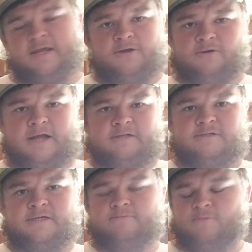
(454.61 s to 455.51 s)
it'll
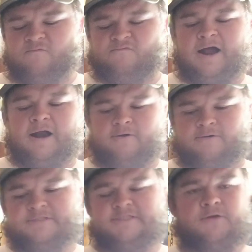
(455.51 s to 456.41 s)
hold it. It won't fire
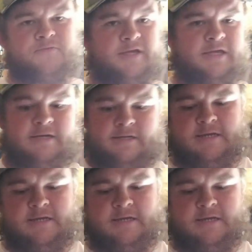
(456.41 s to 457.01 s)
on its own then.